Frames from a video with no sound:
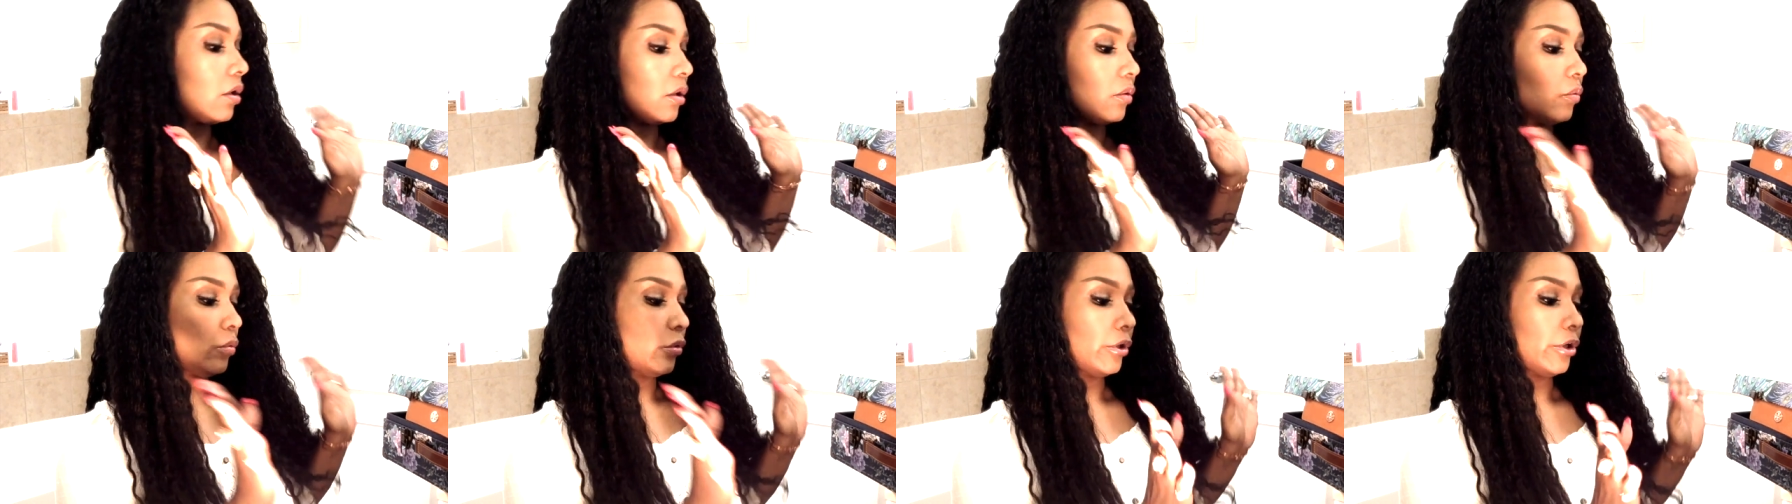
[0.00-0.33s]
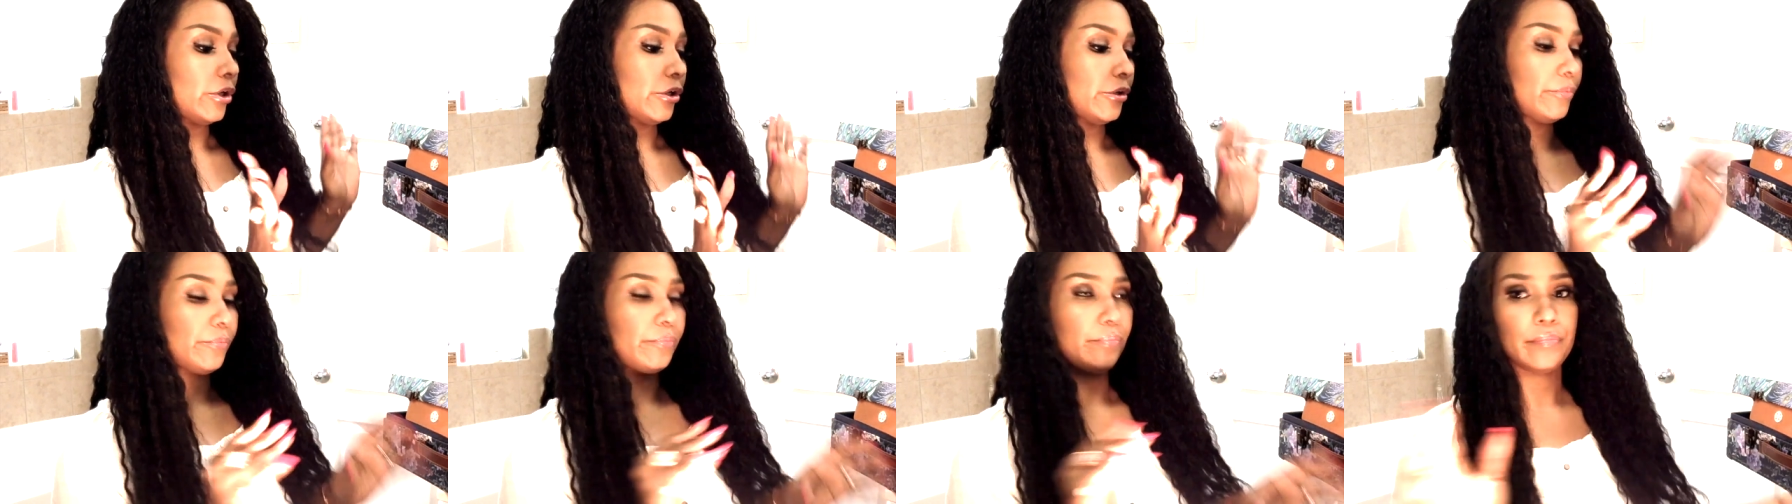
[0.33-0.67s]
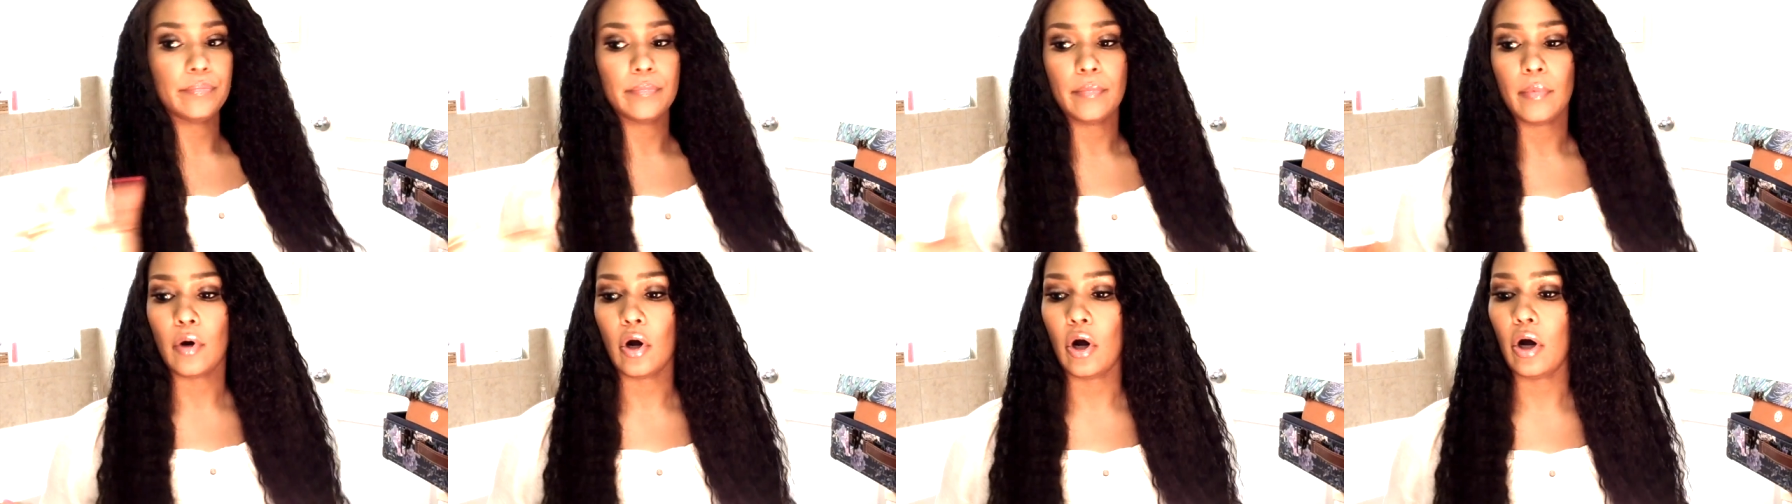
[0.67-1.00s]
Well,
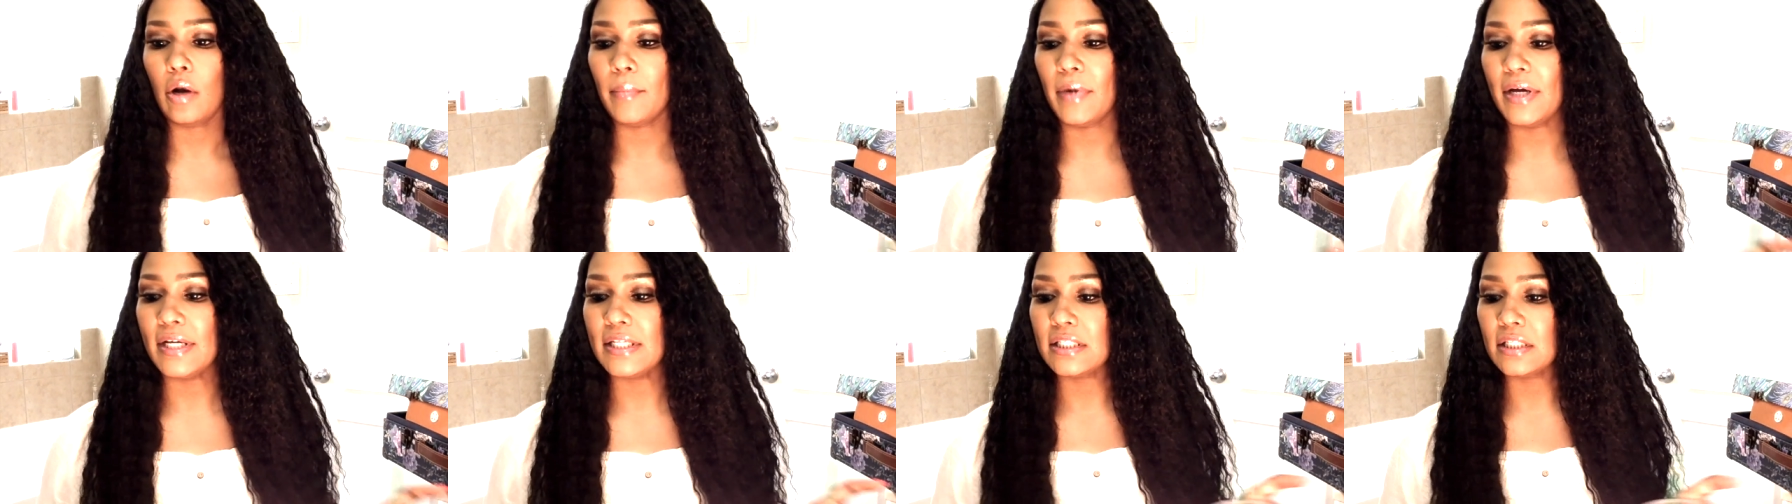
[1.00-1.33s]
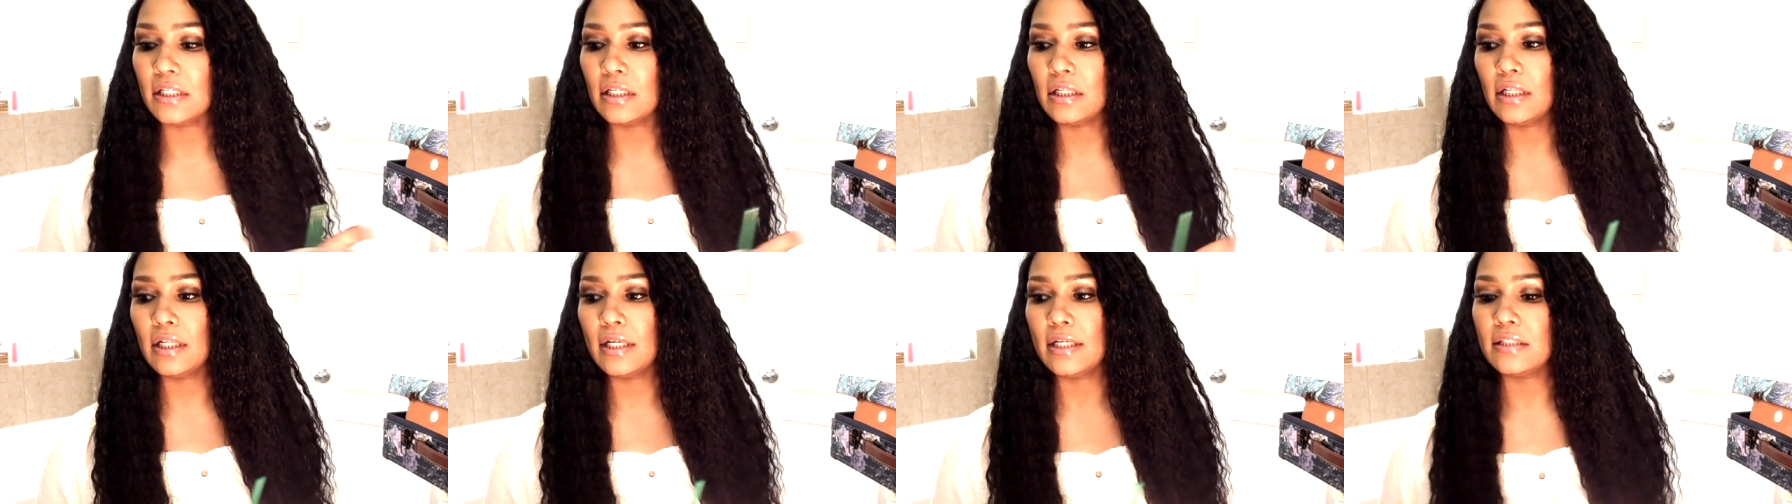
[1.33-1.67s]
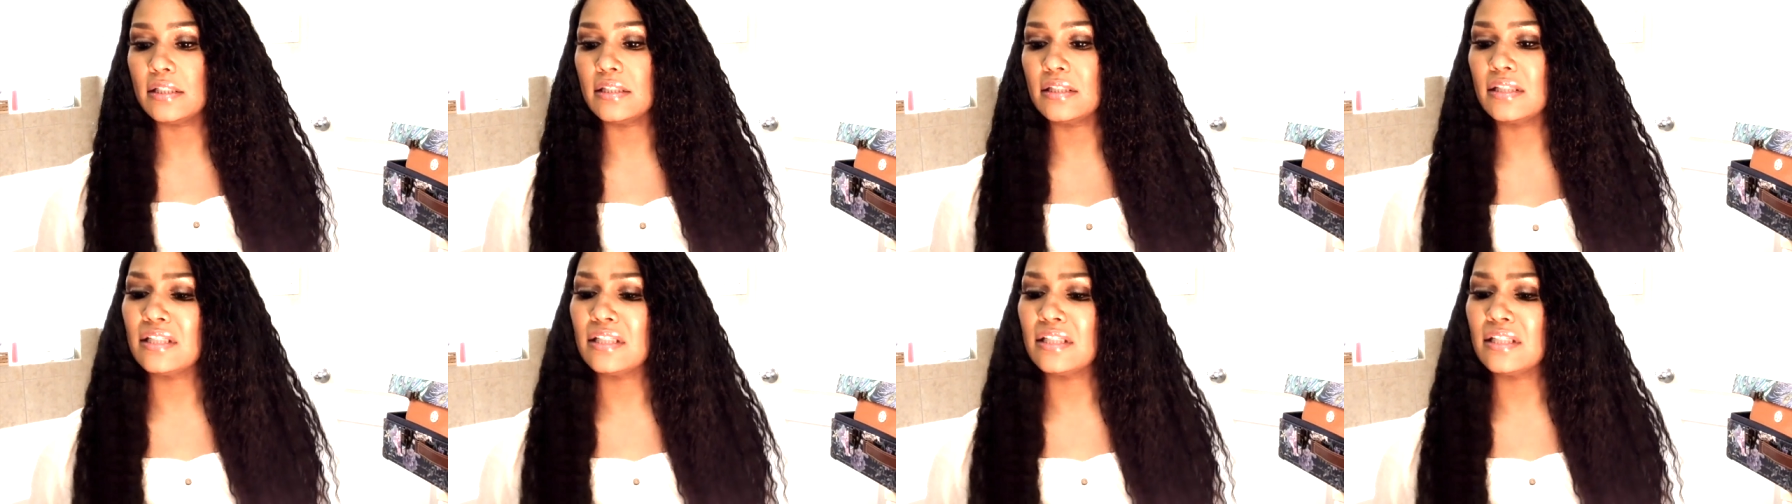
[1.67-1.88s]
all my sunglasses.